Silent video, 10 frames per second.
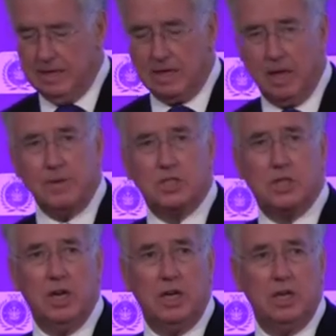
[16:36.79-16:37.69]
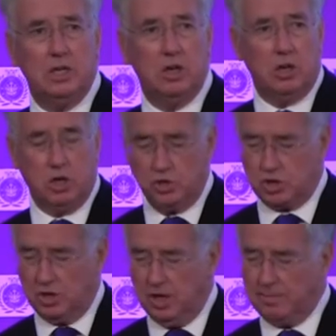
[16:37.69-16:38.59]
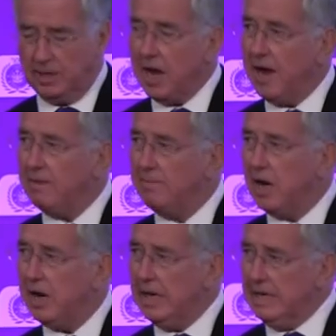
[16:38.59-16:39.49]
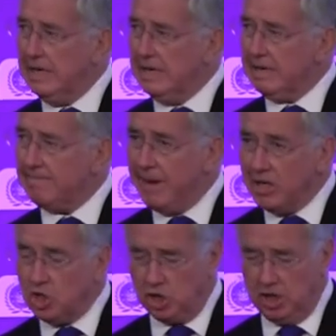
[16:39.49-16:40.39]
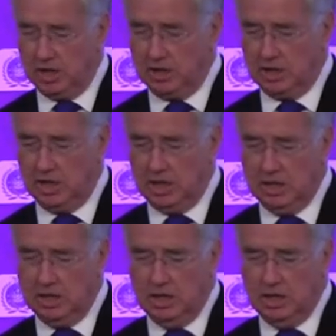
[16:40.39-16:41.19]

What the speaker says: Let me say in conclusion, I began by mentioning the